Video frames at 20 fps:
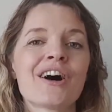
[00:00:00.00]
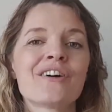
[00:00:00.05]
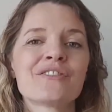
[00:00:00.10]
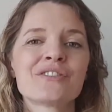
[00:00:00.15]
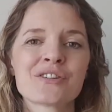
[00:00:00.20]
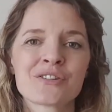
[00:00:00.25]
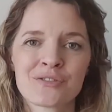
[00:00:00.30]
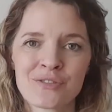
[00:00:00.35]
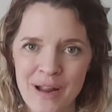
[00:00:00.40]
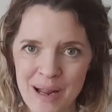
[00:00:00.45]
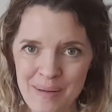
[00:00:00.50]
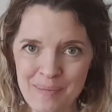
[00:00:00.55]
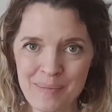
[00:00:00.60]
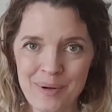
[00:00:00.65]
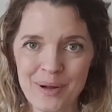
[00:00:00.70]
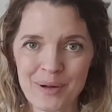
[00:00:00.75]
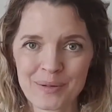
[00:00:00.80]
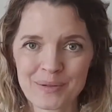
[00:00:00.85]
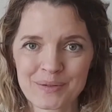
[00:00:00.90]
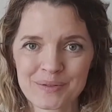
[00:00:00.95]
of the
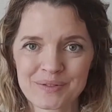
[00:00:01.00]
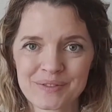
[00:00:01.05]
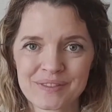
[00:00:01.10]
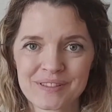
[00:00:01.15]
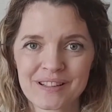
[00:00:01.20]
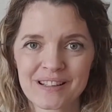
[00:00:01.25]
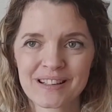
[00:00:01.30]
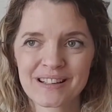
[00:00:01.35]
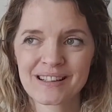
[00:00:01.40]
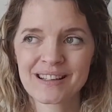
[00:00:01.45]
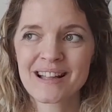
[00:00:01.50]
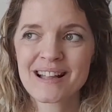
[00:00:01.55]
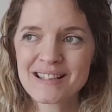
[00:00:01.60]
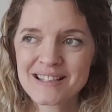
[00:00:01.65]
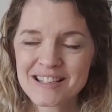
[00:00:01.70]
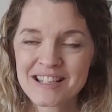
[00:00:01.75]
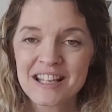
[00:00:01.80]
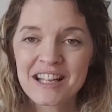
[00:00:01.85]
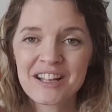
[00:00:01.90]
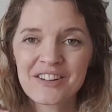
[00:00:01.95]
rainbow.
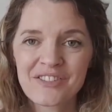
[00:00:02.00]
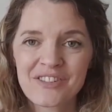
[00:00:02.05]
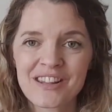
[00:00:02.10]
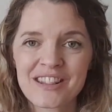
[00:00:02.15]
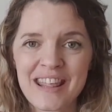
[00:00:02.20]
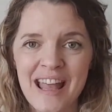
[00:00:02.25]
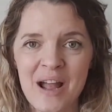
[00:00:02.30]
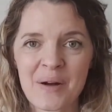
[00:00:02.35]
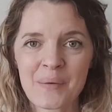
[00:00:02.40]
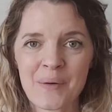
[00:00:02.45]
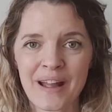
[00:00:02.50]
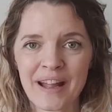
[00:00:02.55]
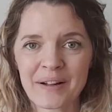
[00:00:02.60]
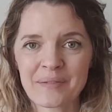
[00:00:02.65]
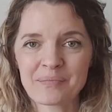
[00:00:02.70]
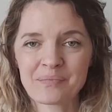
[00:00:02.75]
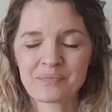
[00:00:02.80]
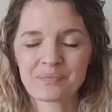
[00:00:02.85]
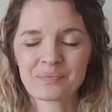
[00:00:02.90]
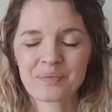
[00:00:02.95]
Let's think of it that way.